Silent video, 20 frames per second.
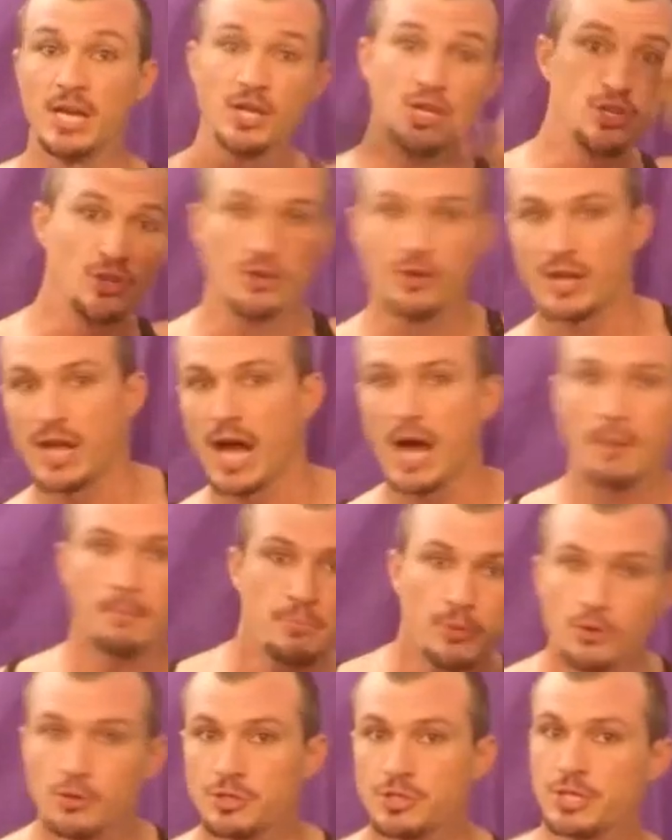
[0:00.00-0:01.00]
You're not
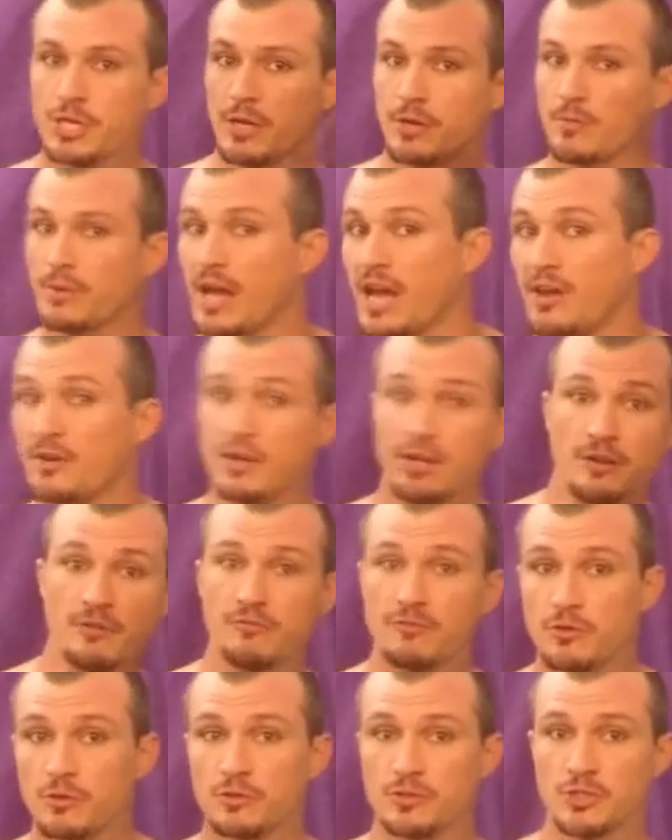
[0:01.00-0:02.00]
pushing around in a
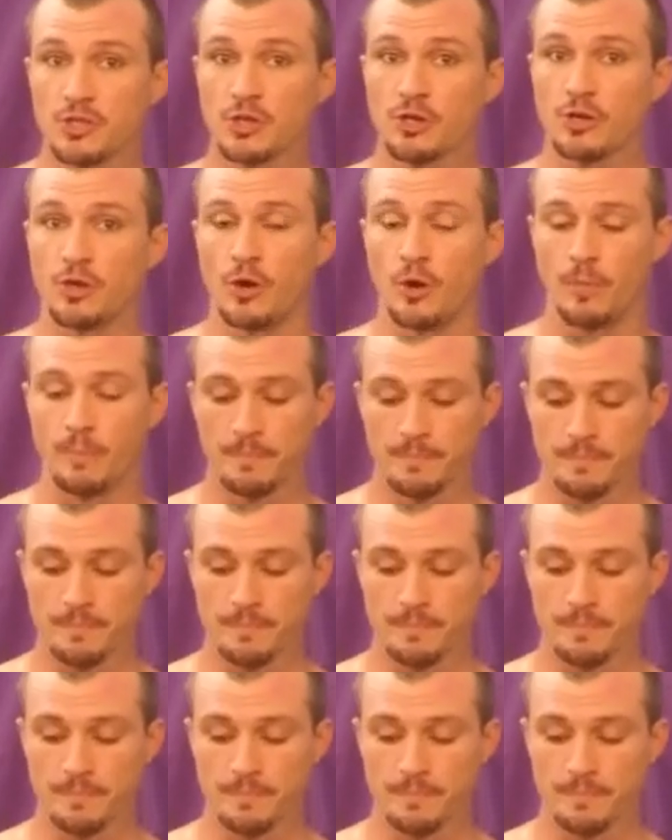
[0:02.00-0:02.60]
full circle.